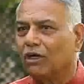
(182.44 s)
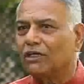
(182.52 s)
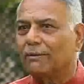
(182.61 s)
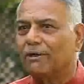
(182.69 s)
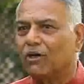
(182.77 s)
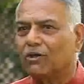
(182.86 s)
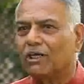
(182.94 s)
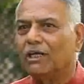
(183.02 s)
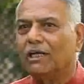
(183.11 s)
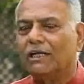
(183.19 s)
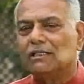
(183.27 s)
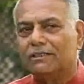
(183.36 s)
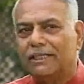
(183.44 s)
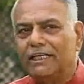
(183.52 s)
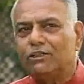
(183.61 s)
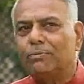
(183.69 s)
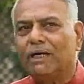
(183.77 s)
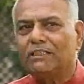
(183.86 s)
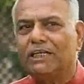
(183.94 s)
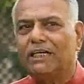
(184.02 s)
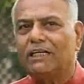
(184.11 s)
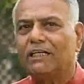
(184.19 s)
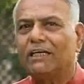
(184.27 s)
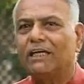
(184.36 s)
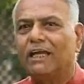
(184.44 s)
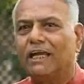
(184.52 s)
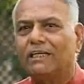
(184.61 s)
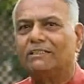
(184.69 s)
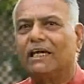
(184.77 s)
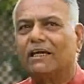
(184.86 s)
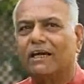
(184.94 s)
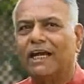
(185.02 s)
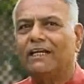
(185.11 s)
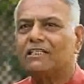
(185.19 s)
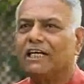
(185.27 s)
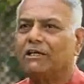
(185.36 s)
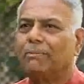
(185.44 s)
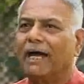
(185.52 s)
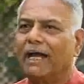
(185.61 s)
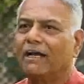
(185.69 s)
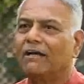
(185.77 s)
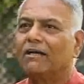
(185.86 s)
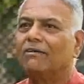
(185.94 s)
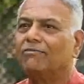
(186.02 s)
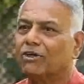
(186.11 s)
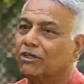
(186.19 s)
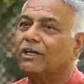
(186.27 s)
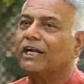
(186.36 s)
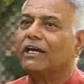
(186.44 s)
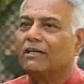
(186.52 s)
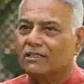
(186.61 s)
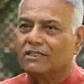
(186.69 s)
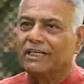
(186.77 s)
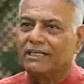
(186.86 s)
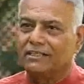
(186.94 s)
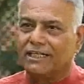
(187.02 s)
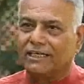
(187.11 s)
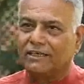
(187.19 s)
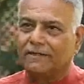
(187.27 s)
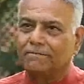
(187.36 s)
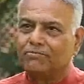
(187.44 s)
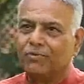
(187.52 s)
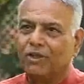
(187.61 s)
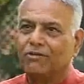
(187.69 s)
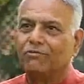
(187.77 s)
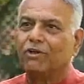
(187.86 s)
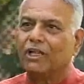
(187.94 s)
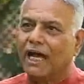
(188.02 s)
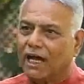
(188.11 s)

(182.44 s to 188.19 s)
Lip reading: talked about. This budget is a great setback for the real estate sector, for the